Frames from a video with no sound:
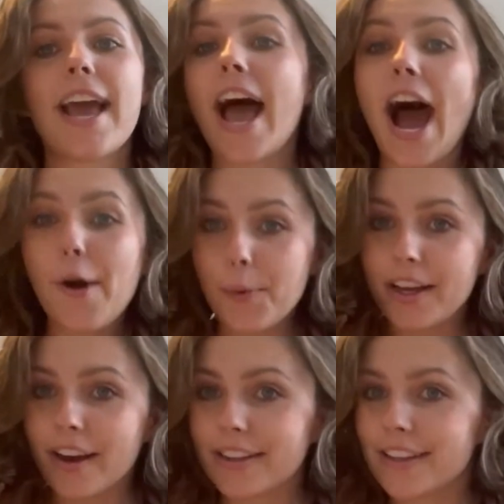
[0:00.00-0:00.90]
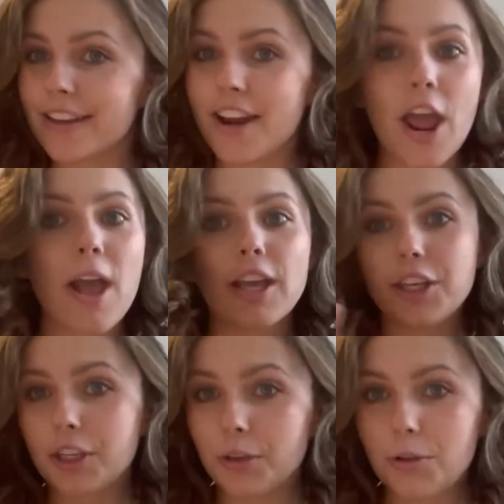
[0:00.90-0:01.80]
how we got the
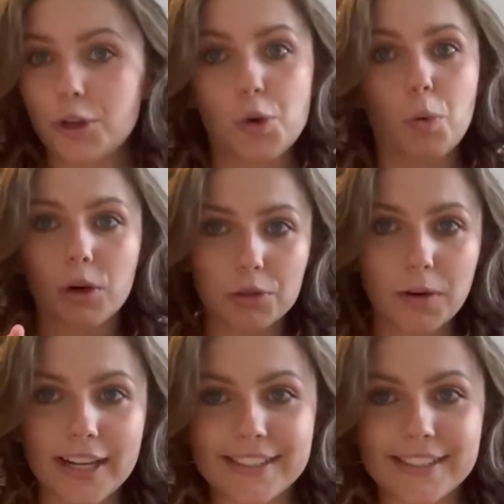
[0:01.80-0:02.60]
huge worldwide